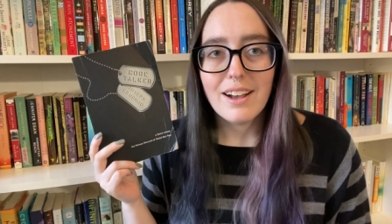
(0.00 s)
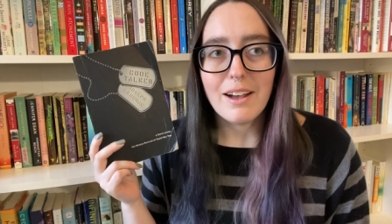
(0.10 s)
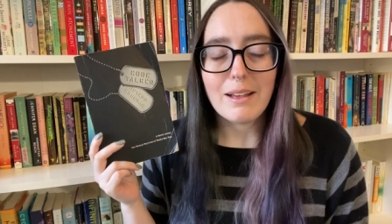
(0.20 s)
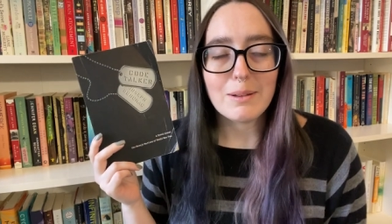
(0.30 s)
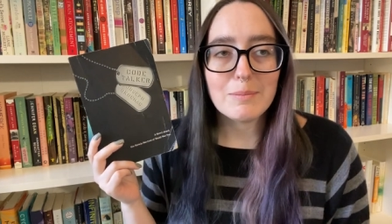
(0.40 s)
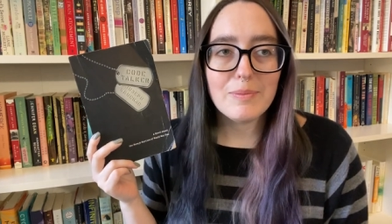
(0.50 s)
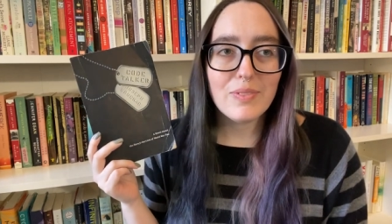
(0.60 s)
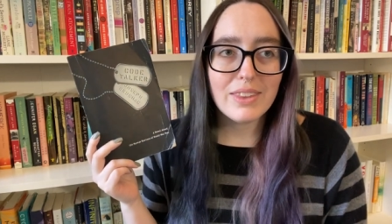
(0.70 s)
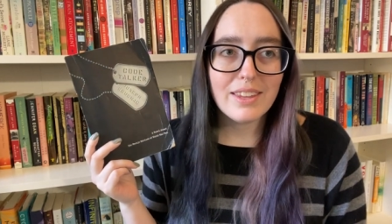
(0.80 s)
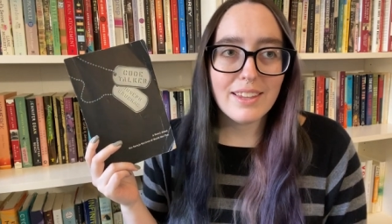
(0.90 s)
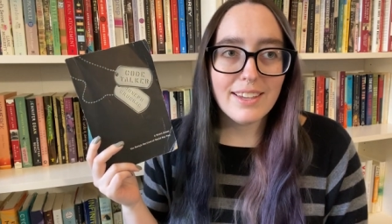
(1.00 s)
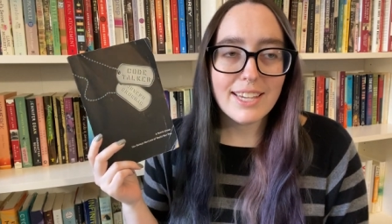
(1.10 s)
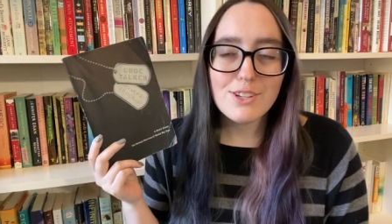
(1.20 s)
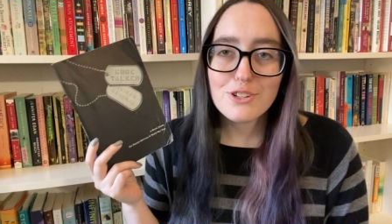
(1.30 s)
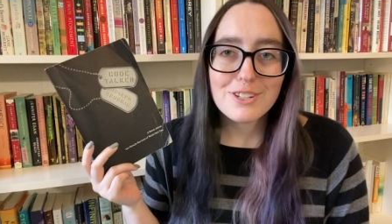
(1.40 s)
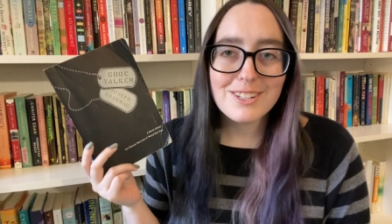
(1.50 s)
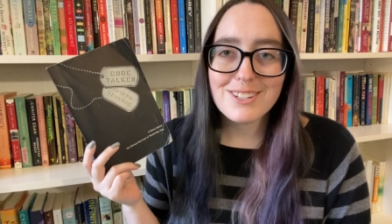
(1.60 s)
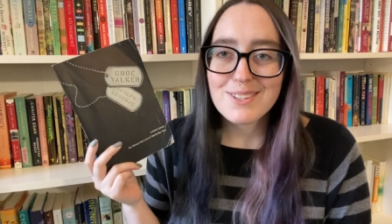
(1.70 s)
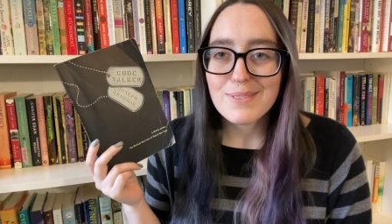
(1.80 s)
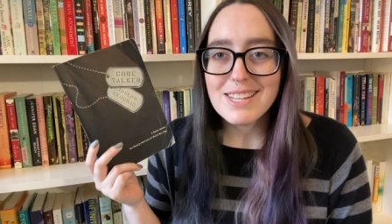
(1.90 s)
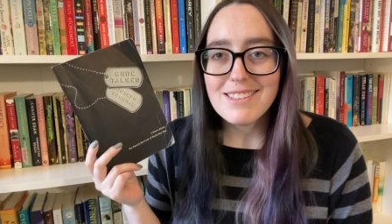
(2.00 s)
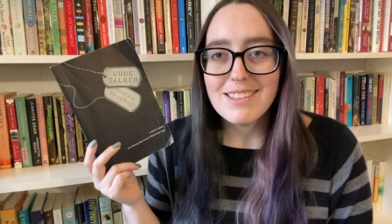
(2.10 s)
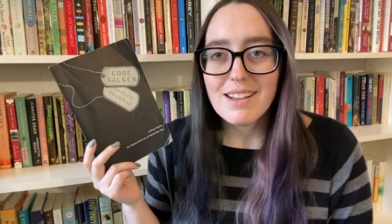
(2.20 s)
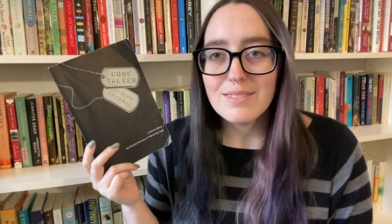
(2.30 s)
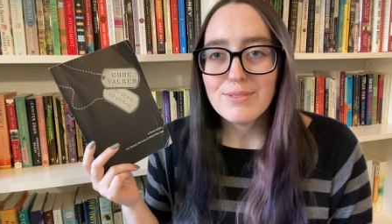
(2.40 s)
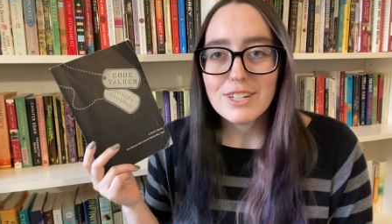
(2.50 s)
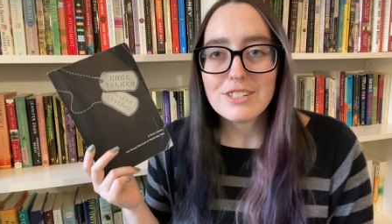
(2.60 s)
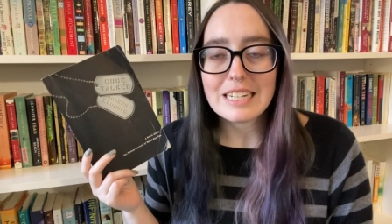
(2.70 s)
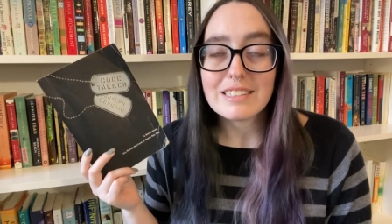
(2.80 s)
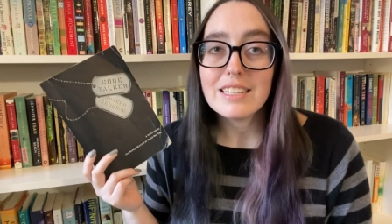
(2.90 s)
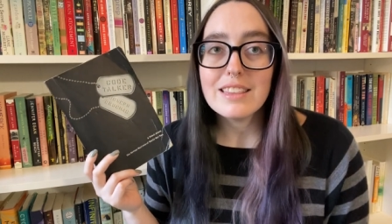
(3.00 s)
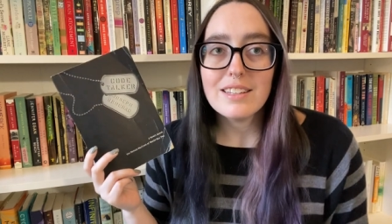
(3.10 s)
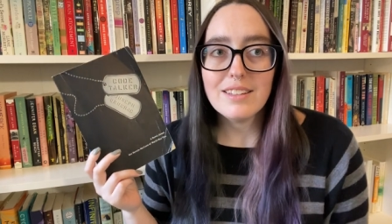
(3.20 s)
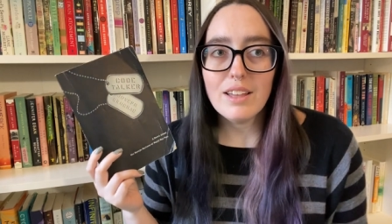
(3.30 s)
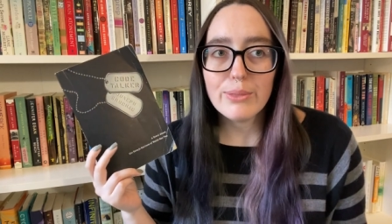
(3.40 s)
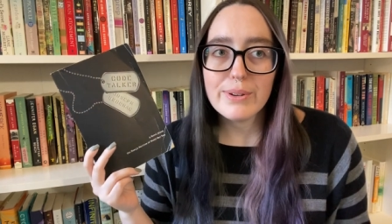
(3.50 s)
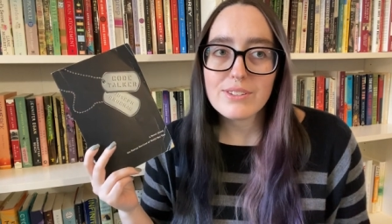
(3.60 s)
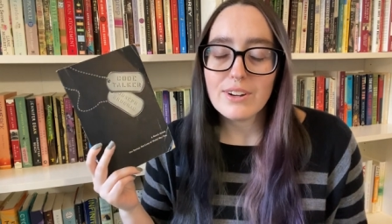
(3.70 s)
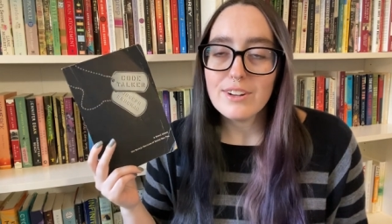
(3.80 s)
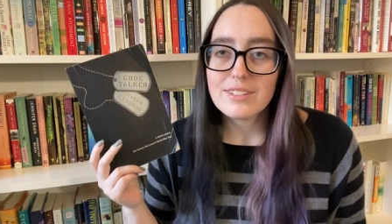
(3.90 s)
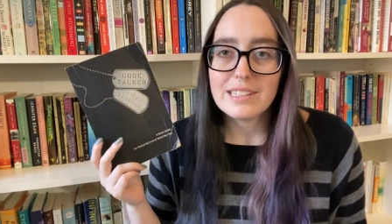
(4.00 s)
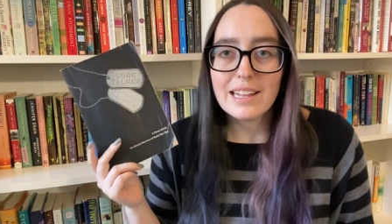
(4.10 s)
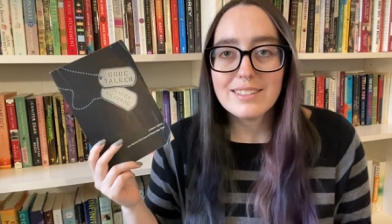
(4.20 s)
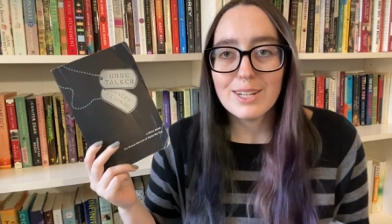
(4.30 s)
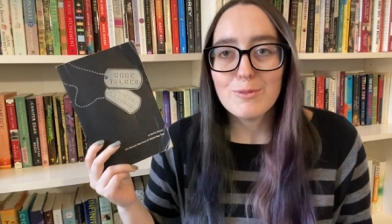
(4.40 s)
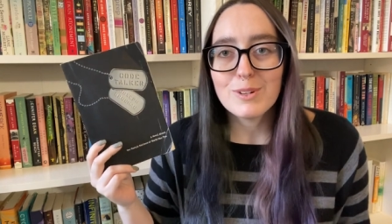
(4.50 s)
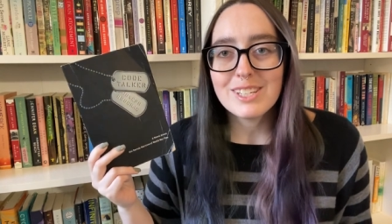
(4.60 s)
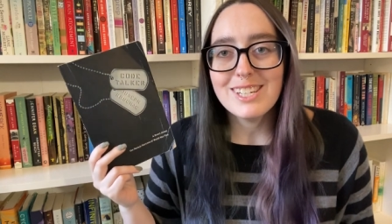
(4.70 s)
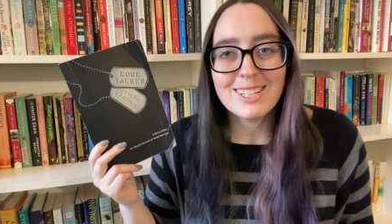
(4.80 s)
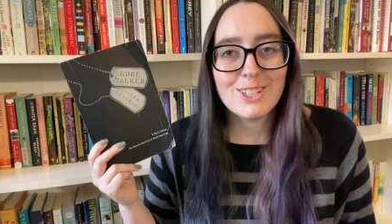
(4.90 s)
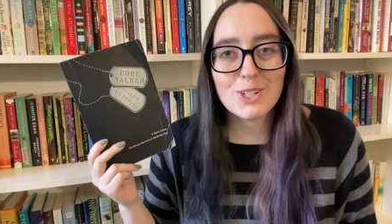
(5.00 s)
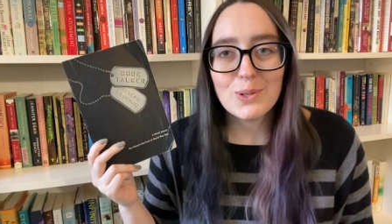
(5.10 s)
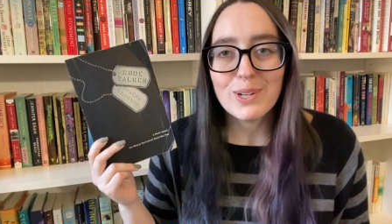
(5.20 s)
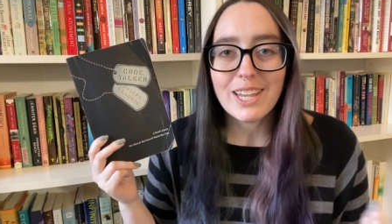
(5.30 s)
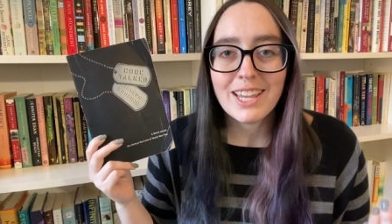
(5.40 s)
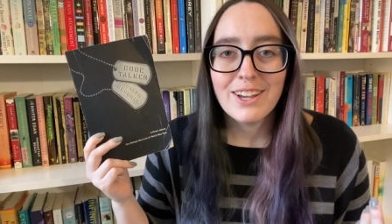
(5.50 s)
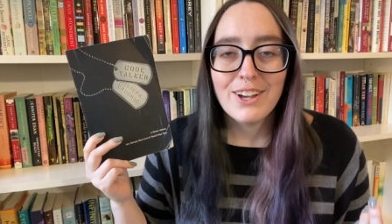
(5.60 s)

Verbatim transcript: Um, he should have just written nonfiction because like this got three stars because I did really enjoy